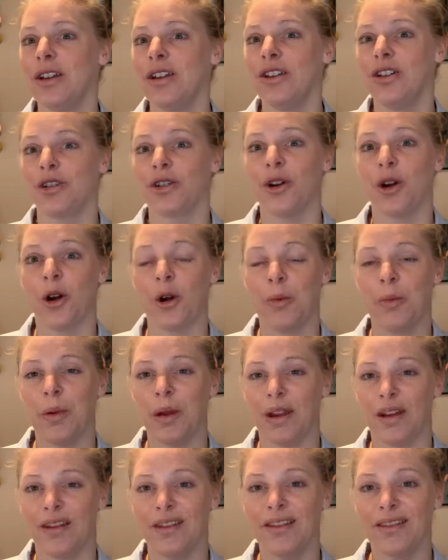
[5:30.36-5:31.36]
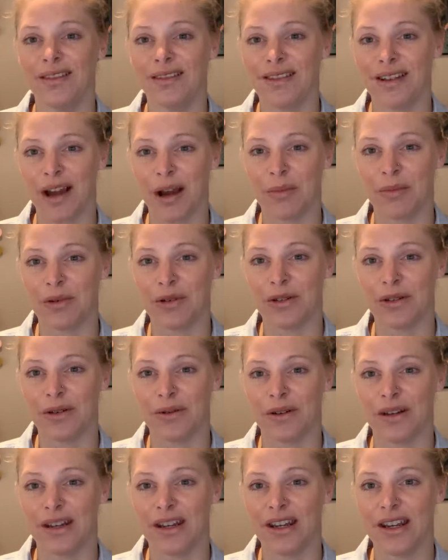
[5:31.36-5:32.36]
You're open to
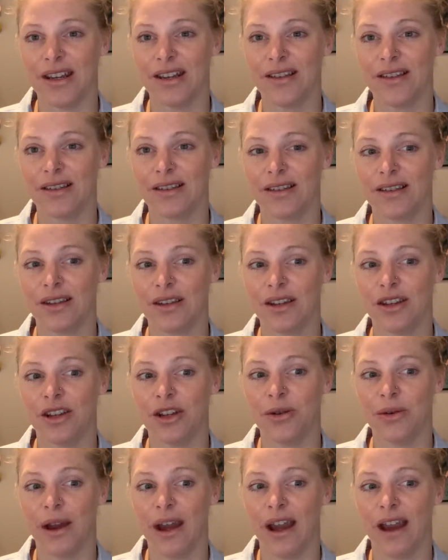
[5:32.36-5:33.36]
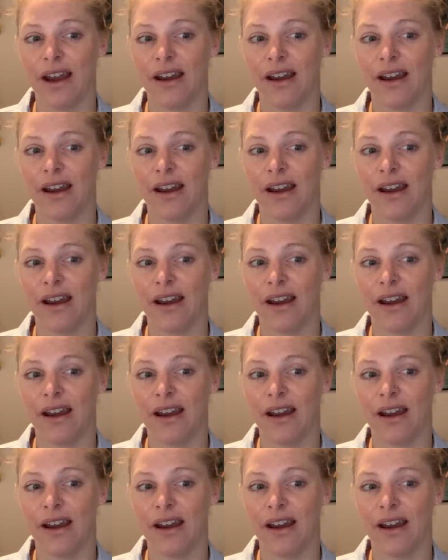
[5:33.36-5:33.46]
opportunities. You